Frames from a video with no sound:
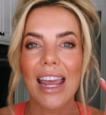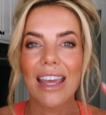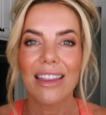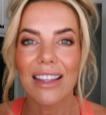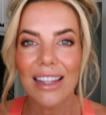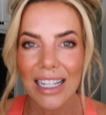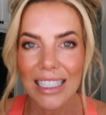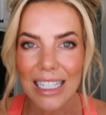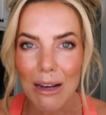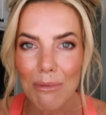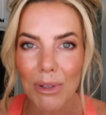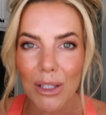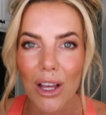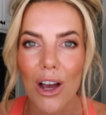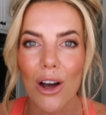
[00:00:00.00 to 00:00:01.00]
hit the link down
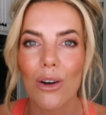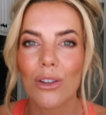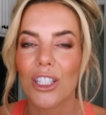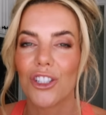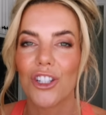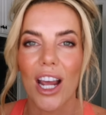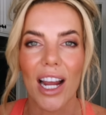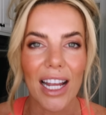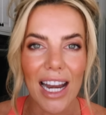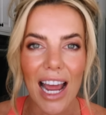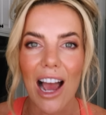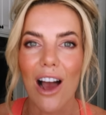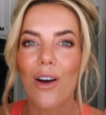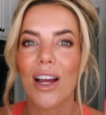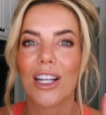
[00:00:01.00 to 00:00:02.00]
below to check it
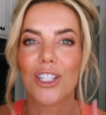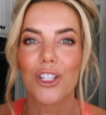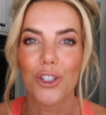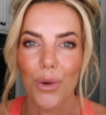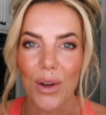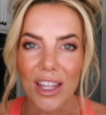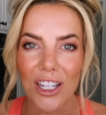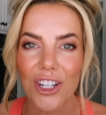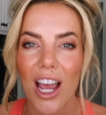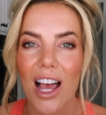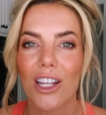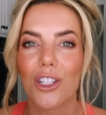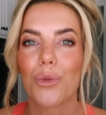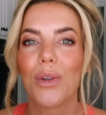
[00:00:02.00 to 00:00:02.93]
out and to join the challenge.